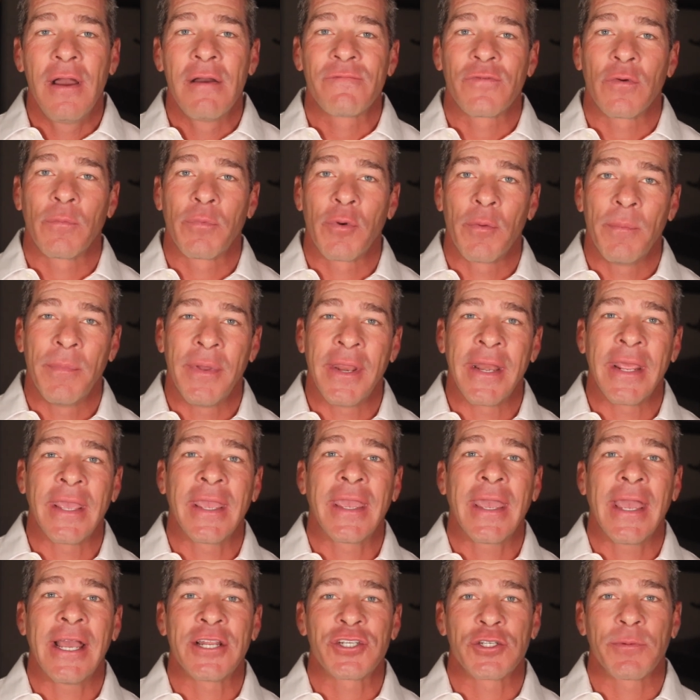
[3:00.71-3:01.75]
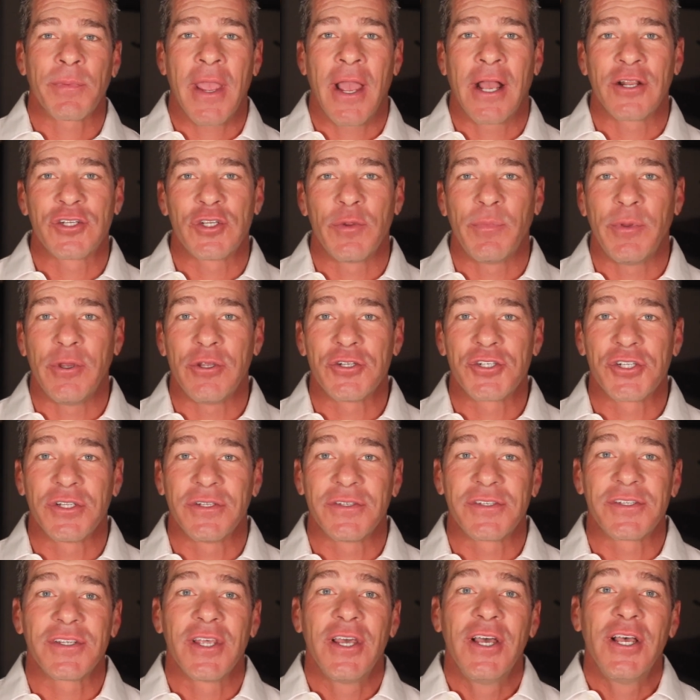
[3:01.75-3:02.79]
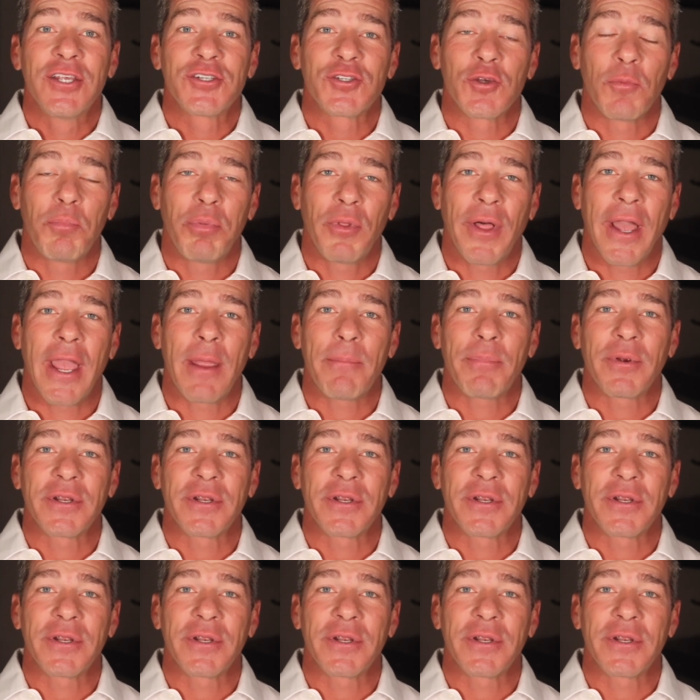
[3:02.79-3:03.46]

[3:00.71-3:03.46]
from permitting catch-up contributions, so plan